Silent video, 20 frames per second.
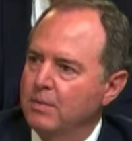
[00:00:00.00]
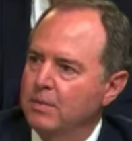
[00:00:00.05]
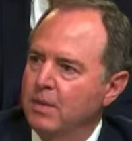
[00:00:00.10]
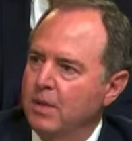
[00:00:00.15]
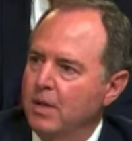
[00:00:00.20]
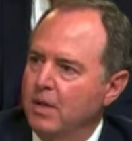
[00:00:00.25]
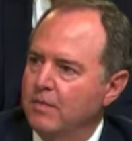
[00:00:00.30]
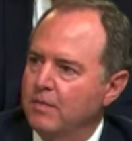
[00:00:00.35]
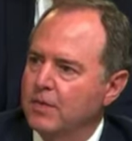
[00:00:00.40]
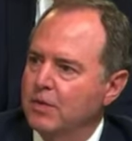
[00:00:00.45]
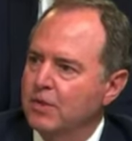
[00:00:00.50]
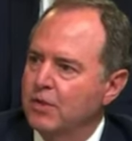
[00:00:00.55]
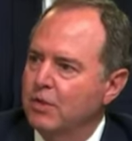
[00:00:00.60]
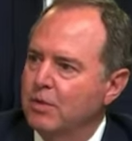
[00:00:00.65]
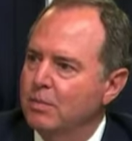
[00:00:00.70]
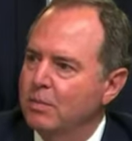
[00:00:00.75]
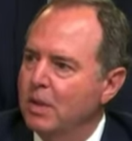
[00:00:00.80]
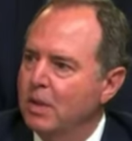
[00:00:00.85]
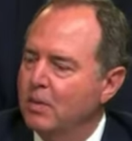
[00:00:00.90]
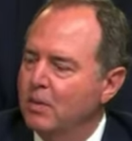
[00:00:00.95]
officer
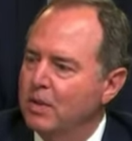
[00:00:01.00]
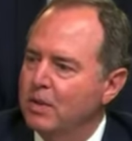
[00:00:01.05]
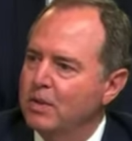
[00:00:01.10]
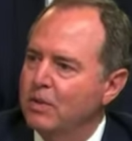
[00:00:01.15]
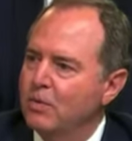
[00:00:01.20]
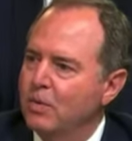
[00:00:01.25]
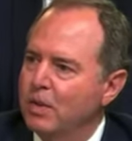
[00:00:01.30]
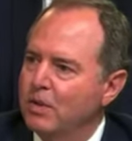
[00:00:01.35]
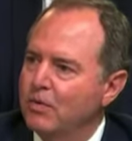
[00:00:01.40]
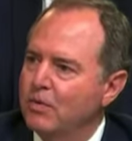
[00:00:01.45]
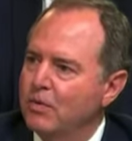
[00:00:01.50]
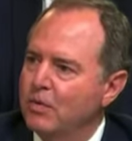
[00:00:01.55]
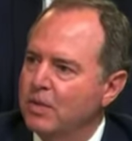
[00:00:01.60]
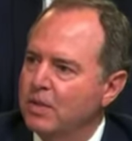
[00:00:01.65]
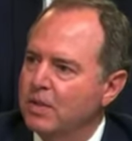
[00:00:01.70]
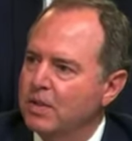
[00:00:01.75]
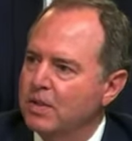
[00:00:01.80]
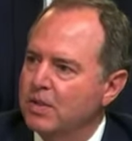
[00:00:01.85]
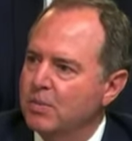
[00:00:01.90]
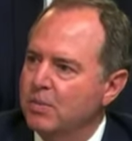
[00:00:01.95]
about what you went through and
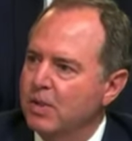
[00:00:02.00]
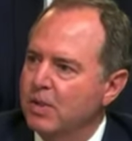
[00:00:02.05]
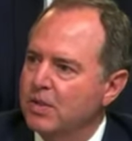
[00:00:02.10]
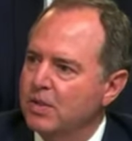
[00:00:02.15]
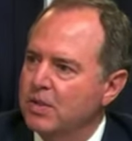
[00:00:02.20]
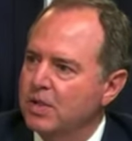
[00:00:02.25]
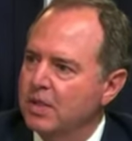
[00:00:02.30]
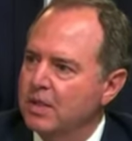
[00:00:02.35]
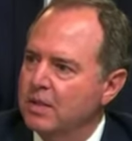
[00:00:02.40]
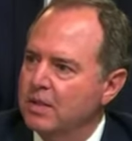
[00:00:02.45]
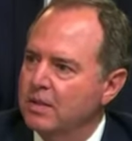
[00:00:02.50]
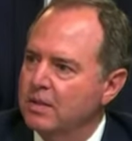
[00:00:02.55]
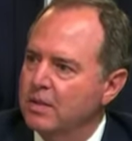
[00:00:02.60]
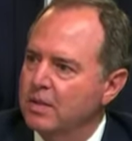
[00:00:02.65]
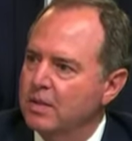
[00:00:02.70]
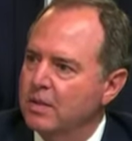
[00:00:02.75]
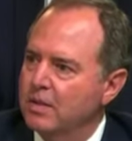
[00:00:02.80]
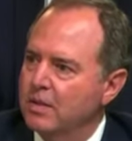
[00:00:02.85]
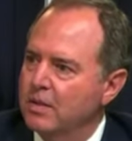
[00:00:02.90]
experiencing uh,